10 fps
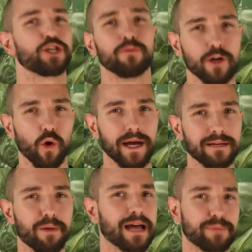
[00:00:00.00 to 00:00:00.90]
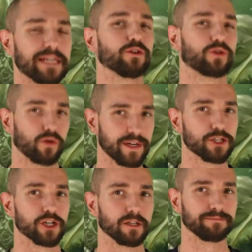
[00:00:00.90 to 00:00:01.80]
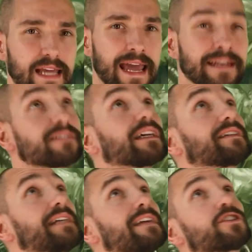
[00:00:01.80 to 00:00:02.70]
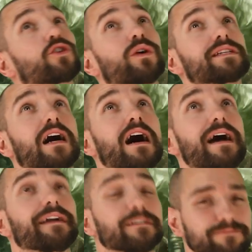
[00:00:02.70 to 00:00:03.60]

humanoid bipedal creature. And it's like 10 stories high.